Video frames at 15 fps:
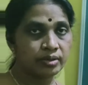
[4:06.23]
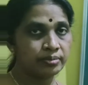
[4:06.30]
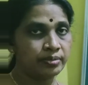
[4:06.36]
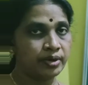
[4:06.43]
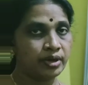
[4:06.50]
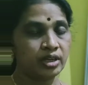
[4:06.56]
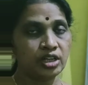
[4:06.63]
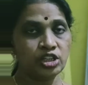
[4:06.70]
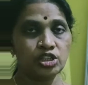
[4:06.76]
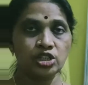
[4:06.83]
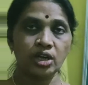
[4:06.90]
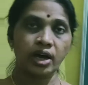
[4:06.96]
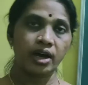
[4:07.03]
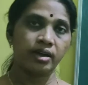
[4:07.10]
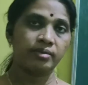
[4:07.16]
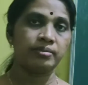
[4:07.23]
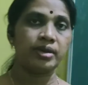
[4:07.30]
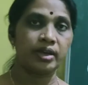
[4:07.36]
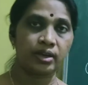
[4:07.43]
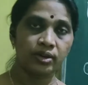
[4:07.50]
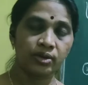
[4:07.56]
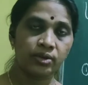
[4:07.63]
British
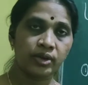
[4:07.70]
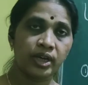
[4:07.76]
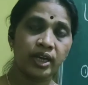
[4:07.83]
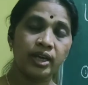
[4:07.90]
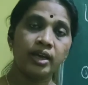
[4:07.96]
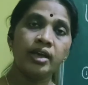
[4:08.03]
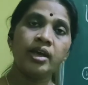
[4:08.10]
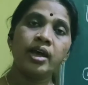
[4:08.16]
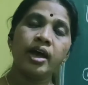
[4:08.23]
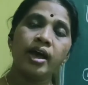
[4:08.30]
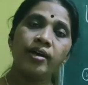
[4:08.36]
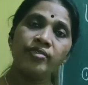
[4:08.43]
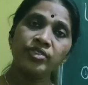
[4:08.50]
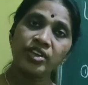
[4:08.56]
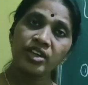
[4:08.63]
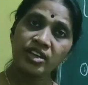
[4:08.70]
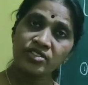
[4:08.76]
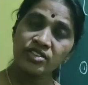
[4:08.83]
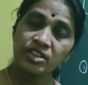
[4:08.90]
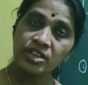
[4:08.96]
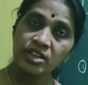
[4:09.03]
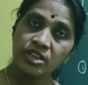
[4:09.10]
army. Okay, and these
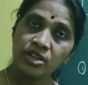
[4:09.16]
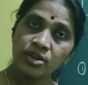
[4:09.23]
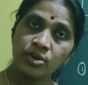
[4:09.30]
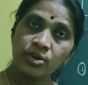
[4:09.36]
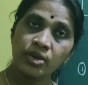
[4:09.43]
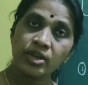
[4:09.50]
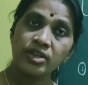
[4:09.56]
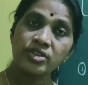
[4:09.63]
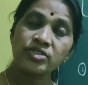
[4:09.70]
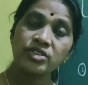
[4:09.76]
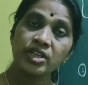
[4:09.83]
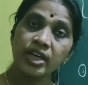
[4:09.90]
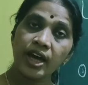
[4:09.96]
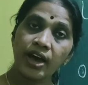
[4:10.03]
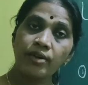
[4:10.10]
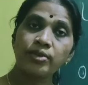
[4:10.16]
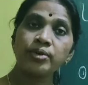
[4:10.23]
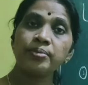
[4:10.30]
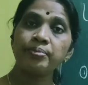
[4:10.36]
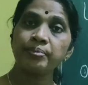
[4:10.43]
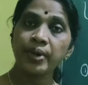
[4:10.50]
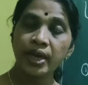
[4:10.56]
Indian rulers, they have to
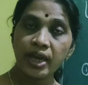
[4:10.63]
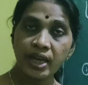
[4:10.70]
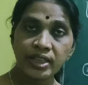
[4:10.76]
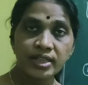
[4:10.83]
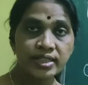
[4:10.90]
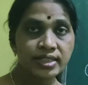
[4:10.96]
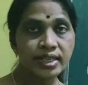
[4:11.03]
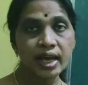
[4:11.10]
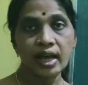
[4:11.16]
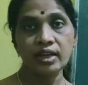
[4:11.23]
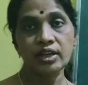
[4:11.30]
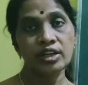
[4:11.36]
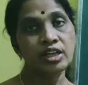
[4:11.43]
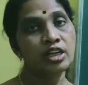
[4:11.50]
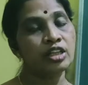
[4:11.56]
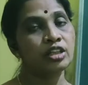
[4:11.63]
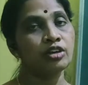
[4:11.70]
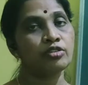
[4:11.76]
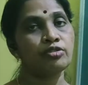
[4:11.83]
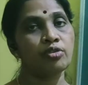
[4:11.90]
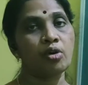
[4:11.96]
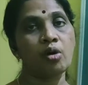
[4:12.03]
pay the salary in the
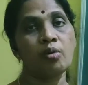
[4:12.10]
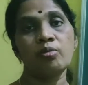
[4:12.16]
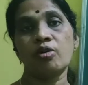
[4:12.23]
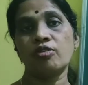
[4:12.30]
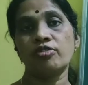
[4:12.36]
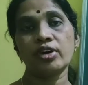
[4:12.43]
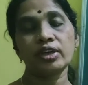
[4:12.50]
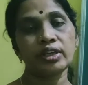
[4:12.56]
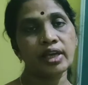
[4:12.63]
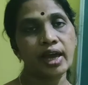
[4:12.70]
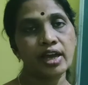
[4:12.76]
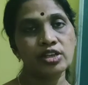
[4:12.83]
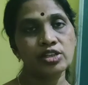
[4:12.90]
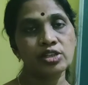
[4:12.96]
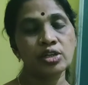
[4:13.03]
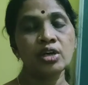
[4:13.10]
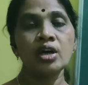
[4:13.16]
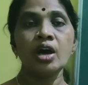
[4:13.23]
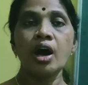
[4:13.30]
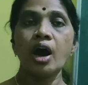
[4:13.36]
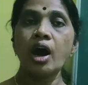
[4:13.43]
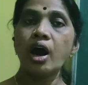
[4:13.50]
form of a cash,
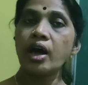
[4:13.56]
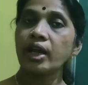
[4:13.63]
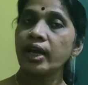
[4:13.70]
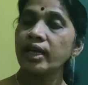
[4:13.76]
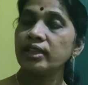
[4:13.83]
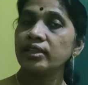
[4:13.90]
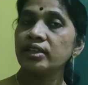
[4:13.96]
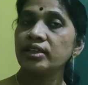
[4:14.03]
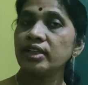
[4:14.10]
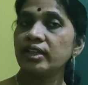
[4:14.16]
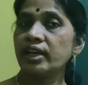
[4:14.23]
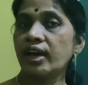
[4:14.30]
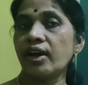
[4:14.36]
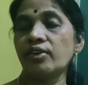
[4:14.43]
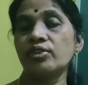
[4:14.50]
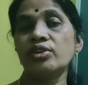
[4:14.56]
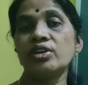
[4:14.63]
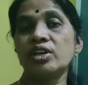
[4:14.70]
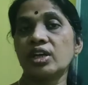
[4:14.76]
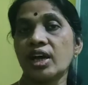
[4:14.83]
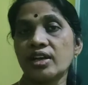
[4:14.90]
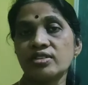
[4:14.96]
or either they have to
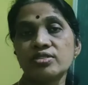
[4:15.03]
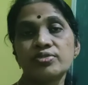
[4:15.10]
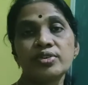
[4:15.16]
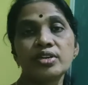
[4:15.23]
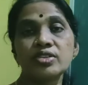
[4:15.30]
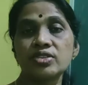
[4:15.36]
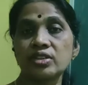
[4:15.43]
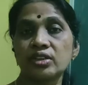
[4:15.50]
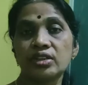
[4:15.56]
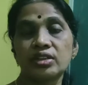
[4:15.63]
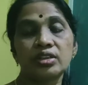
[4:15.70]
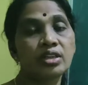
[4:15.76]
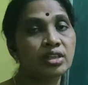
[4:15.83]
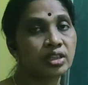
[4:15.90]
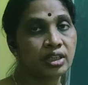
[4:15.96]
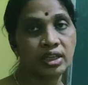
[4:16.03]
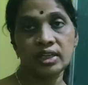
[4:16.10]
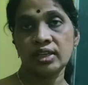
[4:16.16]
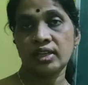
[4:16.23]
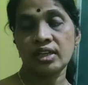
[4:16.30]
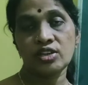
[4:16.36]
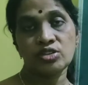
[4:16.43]
transfer certain
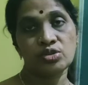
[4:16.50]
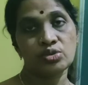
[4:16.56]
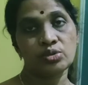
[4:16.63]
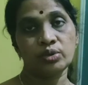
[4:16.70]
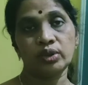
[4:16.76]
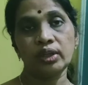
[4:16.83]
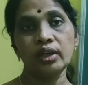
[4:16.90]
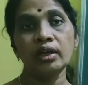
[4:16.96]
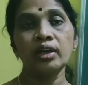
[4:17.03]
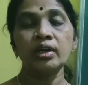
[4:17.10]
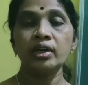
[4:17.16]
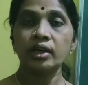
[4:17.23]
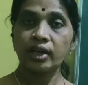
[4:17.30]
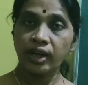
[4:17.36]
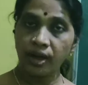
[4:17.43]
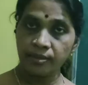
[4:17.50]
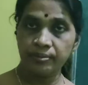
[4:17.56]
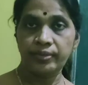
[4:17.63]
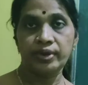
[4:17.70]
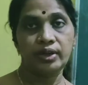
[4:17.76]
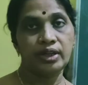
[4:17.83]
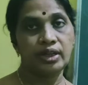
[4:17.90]
territories to the
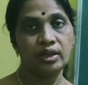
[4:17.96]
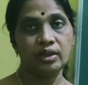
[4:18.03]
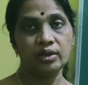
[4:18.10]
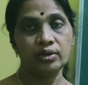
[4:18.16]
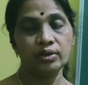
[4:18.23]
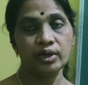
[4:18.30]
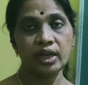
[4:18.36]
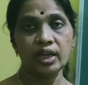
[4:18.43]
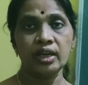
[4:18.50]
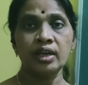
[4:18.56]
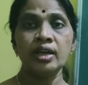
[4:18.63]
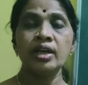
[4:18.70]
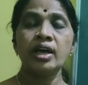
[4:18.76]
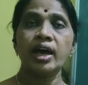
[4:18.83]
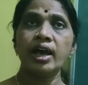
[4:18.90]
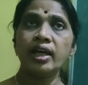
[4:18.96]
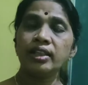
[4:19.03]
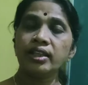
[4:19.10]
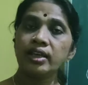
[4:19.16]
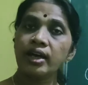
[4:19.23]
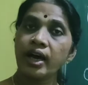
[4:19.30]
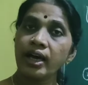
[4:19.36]
company. Okay, and
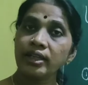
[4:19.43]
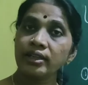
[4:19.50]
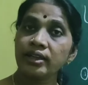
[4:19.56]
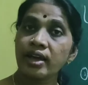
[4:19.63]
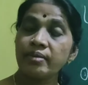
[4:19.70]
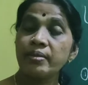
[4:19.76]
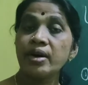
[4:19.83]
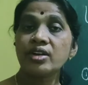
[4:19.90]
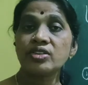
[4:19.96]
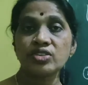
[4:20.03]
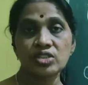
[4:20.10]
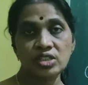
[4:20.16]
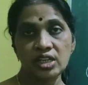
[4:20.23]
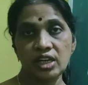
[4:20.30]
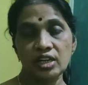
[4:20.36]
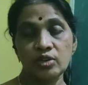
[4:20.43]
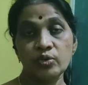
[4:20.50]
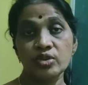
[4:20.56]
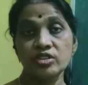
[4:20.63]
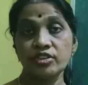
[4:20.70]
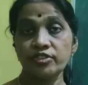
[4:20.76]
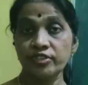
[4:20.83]
the Hyderabad state
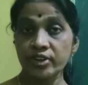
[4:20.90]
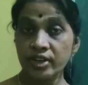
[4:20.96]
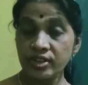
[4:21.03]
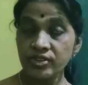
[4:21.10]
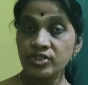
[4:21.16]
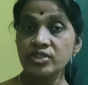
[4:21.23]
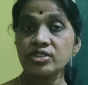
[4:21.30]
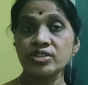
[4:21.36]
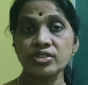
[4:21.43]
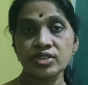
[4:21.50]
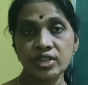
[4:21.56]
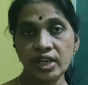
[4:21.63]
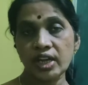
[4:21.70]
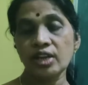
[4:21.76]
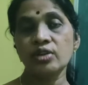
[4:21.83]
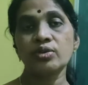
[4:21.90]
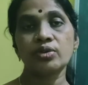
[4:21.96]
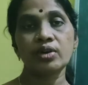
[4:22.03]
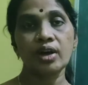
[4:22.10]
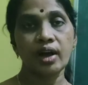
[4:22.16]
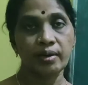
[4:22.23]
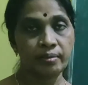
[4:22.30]
was the first state to
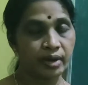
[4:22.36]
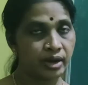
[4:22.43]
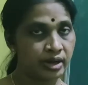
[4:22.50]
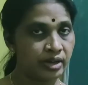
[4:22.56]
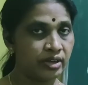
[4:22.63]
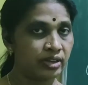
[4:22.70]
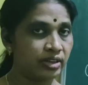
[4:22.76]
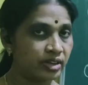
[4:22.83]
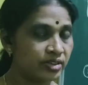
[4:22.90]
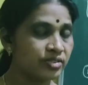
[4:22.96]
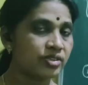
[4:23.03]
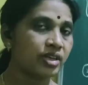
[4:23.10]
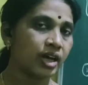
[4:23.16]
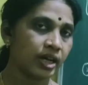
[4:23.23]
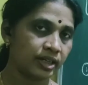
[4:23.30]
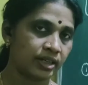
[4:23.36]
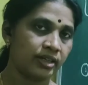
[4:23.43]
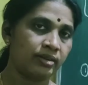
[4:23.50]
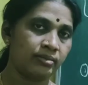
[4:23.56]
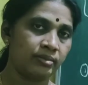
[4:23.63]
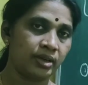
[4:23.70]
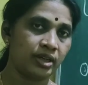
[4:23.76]
come under this
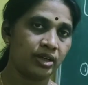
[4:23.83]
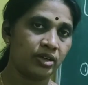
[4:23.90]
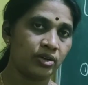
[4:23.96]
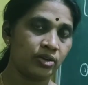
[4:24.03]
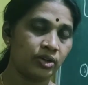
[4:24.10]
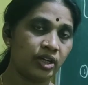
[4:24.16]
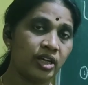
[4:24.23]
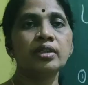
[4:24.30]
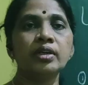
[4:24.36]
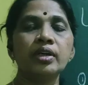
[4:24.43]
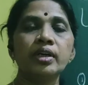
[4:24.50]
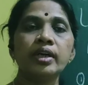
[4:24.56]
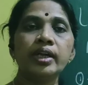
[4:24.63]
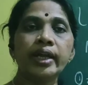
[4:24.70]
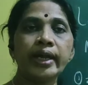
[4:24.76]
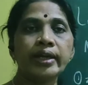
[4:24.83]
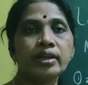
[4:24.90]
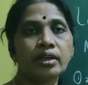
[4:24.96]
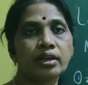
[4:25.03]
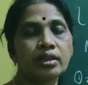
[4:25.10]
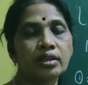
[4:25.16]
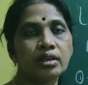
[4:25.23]
agreement. Okay,
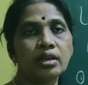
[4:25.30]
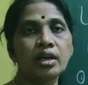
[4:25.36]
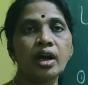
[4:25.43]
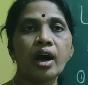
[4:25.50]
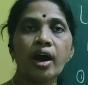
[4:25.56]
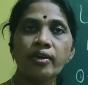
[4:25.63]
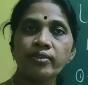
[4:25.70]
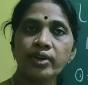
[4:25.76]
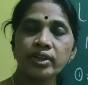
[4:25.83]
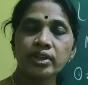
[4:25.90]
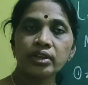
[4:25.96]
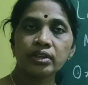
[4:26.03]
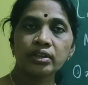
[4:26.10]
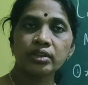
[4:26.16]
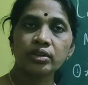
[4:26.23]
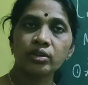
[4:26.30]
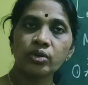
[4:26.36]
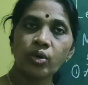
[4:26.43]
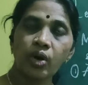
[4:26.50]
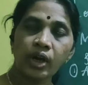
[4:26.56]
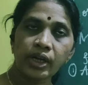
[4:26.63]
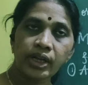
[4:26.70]
later Awadh,
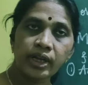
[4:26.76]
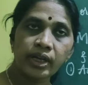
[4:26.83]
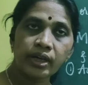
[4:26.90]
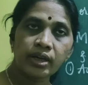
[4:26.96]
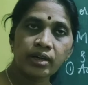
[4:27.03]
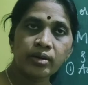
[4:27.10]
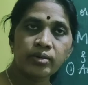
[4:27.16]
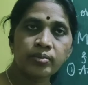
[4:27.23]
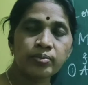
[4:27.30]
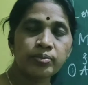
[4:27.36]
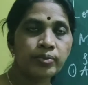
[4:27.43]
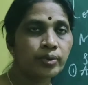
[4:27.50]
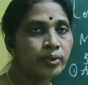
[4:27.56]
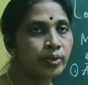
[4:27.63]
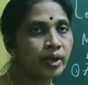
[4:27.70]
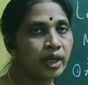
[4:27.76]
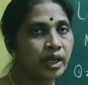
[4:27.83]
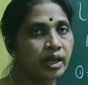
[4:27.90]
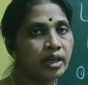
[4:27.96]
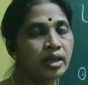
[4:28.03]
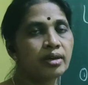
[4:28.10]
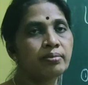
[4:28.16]
Gwalior,
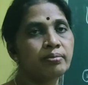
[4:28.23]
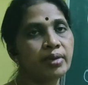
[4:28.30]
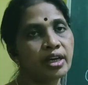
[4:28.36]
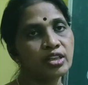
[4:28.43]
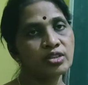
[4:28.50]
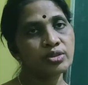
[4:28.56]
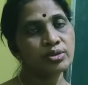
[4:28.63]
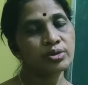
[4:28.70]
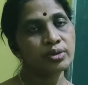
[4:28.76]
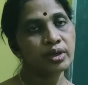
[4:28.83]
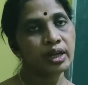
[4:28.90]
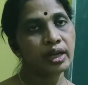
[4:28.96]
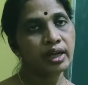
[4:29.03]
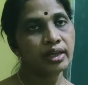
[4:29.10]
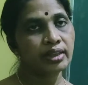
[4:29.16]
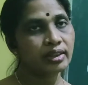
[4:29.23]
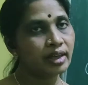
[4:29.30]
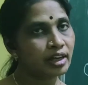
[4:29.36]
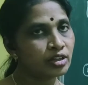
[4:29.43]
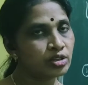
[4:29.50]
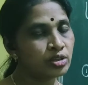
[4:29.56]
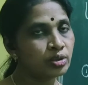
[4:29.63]
Pune, Mysore and
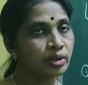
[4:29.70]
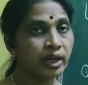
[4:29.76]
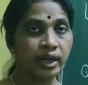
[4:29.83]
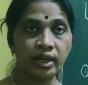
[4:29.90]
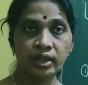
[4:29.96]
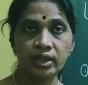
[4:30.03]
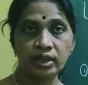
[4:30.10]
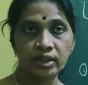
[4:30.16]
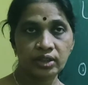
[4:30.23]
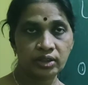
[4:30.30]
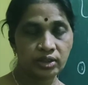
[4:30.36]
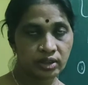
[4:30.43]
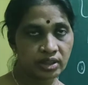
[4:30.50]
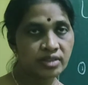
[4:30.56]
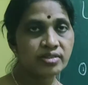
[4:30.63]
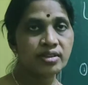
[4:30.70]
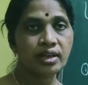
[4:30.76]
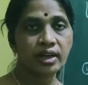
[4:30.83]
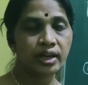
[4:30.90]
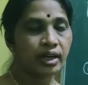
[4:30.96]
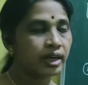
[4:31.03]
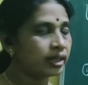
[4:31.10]
Tanjore entered this
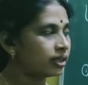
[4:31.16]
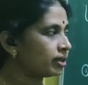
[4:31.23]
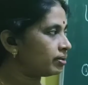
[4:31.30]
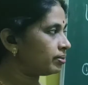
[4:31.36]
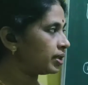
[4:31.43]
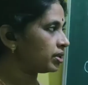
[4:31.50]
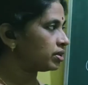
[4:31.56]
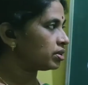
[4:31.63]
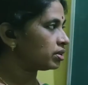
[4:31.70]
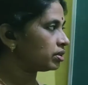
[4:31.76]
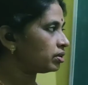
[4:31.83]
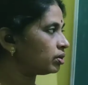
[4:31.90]
agreement.